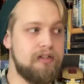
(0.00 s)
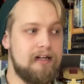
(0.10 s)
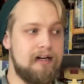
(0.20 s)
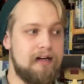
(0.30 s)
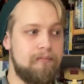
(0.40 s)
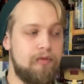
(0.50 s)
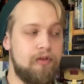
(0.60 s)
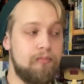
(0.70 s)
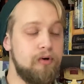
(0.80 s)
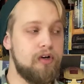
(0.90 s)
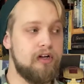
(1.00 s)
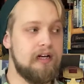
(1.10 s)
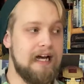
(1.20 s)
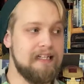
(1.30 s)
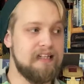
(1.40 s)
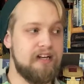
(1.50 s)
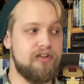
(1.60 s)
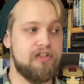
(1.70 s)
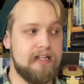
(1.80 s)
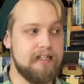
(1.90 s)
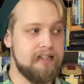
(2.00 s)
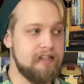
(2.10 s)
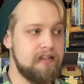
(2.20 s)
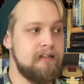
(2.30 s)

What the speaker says: the book, as I understand it.